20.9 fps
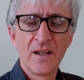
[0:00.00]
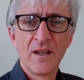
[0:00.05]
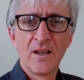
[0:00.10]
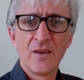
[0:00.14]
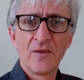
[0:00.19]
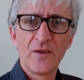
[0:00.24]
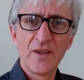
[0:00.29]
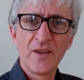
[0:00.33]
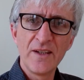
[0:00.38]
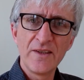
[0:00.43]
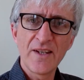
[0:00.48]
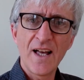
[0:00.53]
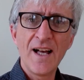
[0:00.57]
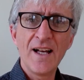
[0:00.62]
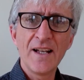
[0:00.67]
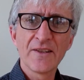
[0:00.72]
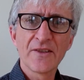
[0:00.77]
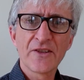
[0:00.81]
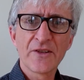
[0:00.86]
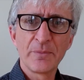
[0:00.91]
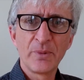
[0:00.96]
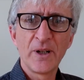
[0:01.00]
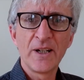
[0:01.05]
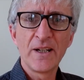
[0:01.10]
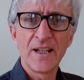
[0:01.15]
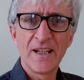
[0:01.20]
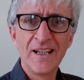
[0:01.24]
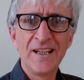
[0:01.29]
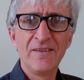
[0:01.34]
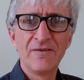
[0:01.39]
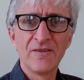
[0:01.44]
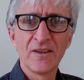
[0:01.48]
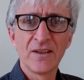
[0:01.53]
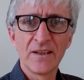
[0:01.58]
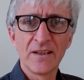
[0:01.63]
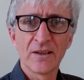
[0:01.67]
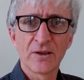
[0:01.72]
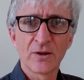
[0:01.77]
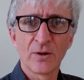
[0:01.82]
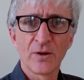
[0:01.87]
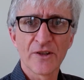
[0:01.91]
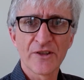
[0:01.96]
These aren't spread evenly
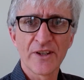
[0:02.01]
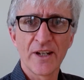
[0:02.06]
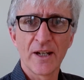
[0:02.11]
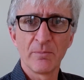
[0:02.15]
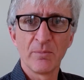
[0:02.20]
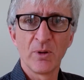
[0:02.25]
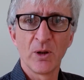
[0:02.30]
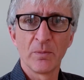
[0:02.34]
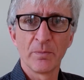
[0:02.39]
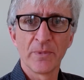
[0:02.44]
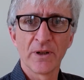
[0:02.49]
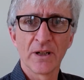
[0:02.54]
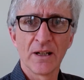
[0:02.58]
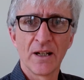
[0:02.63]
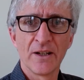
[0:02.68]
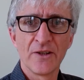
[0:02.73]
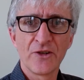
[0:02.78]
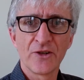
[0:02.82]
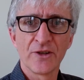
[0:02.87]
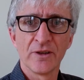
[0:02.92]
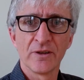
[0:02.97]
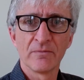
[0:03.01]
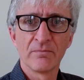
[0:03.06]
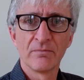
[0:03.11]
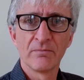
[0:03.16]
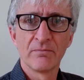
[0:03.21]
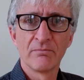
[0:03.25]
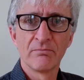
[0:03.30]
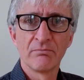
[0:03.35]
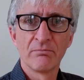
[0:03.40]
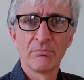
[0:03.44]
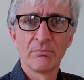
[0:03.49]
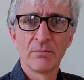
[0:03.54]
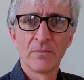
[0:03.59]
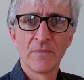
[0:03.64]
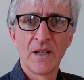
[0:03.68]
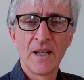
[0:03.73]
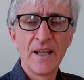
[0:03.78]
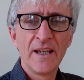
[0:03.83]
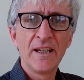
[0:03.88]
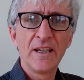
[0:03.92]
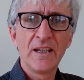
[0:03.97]
across our population.
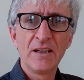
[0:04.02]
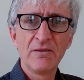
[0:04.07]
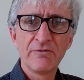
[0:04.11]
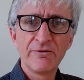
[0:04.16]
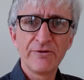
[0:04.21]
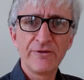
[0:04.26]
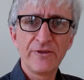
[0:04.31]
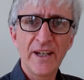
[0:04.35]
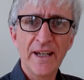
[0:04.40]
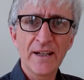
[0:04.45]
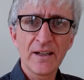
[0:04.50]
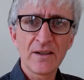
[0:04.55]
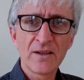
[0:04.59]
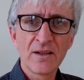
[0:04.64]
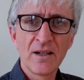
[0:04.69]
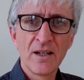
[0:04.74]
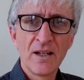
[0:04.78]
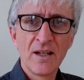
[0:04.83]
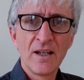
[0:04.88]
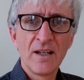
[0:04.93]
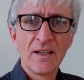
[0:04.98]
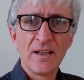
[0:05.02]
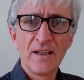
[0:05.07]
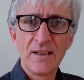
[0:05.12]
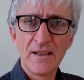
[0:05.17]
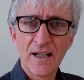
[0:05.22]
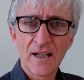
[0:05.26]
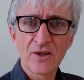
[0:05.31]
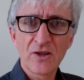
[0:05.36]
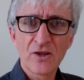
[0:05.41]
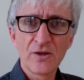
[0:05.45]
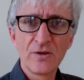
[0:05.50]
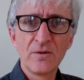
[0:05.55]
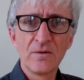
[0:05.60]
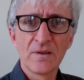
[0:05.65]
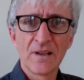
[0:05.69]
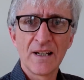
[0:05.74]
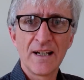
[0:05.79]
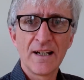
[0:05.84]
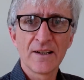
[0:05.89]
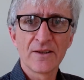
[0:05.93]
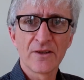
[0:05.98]
In fact, in our two
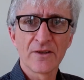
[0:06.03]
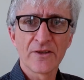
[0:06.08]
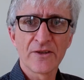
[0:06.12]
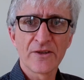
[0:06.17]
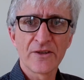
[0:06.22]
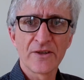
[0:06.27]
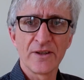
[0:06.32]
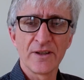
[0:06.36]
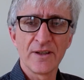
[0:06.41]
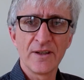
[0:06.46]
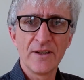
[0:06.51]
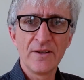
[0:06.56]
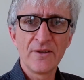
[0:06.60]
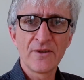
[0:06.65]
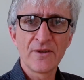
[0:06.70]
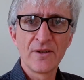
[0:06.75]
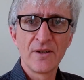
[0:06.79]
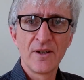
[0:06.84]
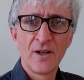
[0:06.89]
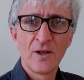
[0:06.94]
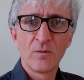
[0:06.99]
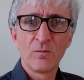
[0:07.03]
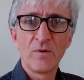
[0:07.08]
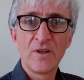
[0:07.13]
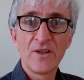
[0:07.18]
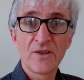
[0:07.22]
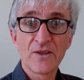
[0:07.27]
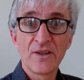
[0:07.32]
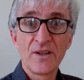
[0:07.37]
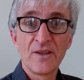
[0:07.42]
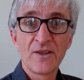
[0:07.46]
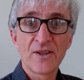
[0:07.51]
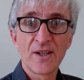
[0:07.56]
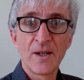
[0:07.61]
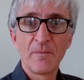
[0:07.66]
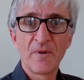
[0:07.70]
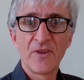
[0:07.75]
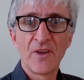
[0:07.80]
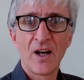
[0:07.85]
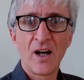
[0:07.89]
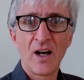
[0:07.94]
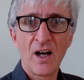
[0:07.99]
largest cities, we see some of
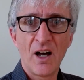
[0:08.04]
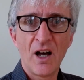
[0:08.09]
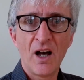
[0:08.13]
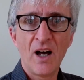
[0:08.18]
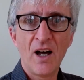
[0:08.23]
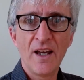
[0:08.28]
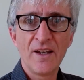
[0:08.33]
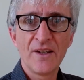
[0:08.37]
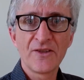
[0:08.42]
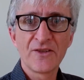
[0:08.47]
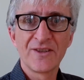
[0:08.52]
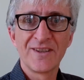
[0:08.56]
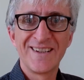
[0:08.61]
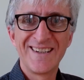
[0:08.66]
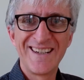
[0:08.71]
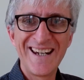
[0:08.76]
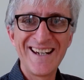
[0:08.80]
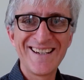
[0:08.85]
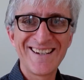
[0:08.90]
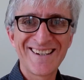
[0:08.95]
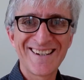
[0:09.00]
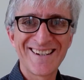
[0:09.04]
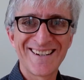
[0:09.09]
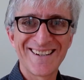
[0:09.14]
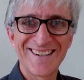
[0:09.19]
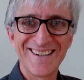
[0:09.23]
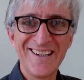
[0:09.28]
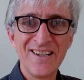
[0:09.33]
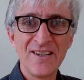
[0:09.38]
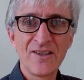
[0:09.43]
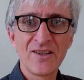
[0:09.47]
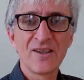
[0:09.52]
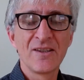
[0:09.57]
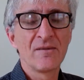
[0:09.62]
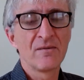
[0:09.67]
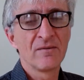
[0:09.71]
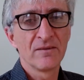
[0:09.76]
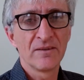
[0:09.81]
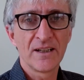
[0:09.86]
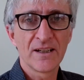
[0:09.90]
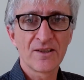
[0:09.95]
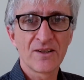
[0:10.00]
the highest densities,
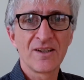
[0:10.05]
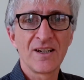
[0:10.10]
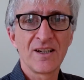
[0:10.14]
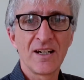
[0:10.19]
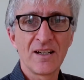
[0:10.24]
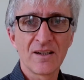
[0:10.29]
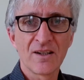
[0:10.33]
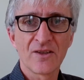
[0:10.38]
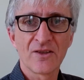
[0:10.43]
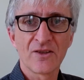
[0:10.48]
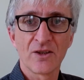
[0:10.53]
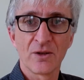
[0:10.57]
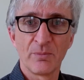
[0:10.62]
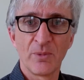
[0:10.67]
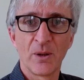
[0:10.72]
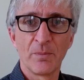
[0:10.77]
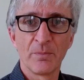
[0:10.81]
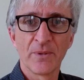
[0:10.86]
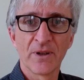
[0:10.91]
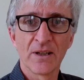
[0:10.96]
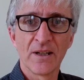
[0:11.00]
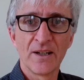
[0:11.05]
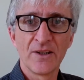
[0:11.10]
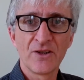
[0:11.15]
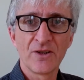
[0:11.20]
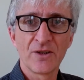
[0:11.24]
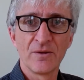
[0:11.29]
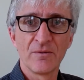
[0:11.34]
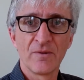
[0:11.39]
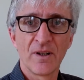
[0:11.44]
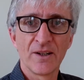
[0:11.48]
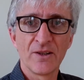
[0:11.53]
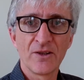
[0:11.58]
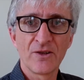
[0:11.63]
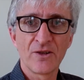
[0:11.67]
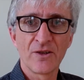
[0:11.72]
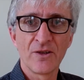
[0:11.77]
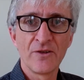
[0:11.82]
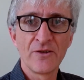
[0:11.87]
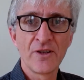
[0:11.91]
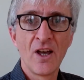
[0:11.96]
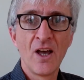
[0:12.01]
that's dentist to population
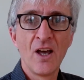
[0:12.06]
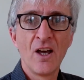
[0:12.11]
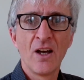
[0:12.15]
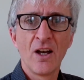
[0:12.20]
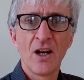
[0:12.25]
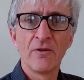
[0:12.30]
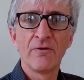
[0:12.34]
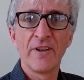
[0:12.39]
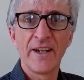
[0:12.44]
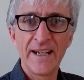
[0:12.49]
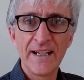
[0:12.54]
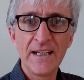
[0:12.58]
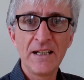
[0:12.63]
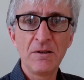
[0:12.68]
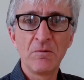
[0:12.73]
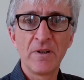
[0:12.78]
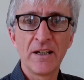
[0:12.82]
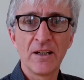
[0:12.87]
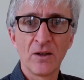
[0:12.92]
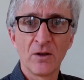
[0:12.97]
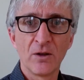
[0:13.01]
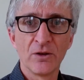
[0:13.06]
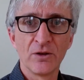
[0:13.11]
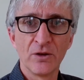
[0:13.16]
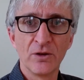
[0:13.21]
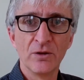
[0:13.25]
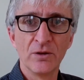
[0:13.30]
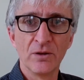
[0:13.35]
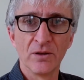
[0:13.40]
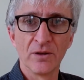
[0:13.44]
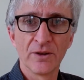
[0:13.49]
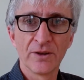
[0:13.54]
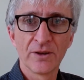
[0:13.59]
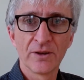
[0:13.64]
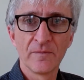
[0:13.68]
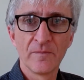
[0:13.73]
ratios, of anywhere on earth.